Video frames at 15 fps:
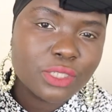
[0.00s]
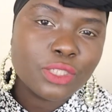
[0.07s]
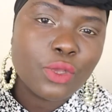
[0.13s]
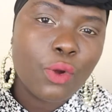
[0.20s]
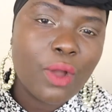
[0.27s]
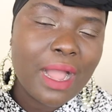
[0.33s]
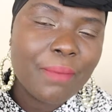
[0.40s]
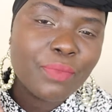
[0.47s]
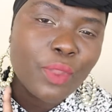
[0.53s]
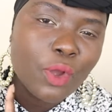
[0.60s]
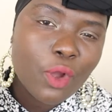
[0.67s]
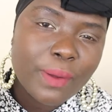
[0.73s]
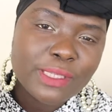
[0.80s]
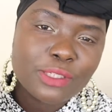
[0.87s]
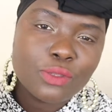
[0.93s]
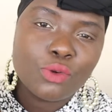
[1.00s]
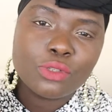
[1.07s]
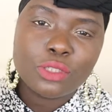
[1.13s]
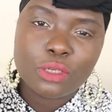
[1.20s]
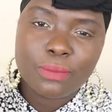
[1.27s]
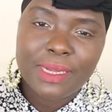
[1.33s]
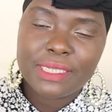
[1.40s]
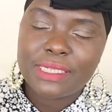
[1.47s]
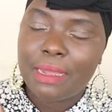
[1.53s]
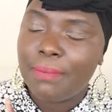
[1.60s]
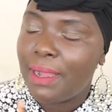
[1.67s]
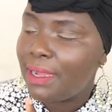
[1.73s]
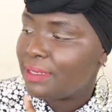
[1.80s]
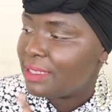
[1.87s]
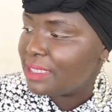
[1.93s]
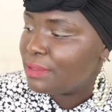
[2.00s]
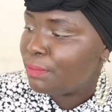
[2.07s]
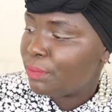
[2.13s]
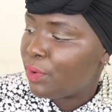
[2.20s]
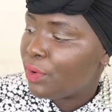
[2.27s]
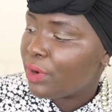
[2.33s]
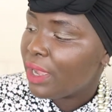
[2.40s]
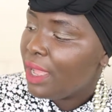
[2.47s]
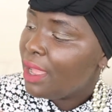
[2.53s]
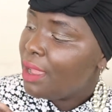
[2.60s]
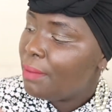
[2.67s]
so I'm not going to talk too much about this book,